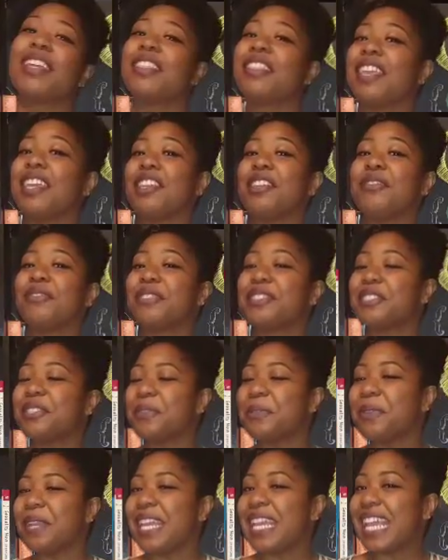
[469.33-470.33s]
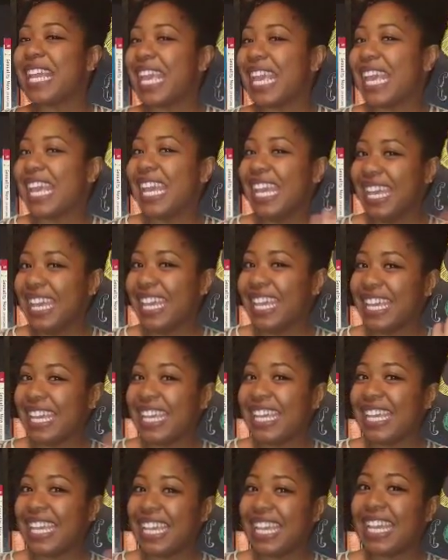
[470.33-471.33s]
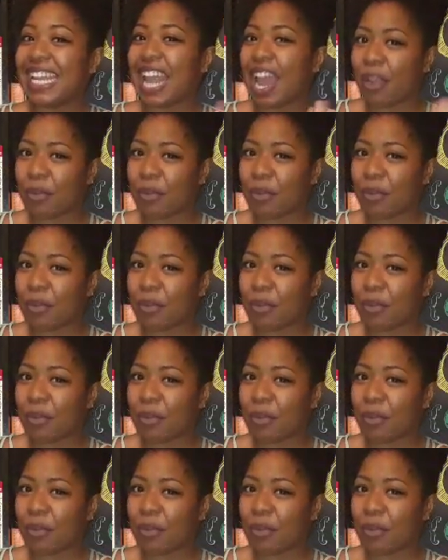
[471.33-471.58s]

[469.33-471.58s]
Thank you for tuning in.